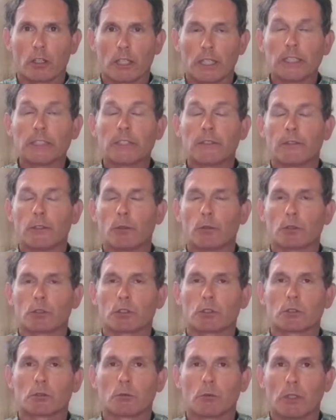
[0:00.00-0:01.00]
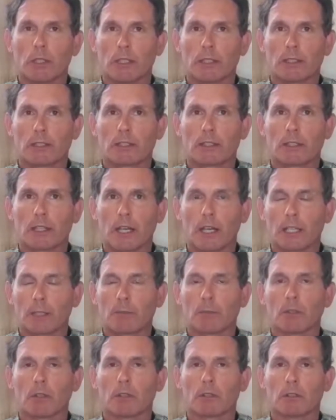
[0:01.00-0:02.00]
interviews with
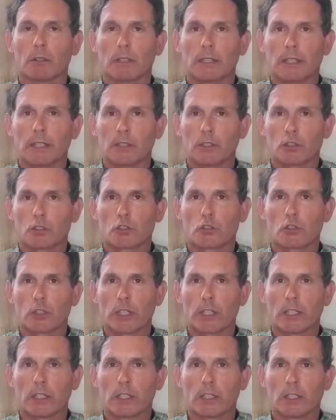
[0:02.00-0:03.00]
animal industry